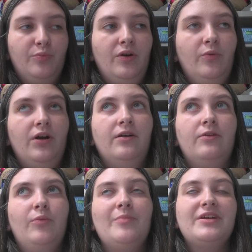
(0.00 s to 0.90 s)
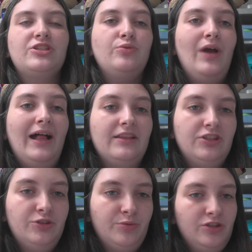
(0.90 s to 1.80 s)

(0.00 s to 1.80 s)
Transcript: what makes you eligible.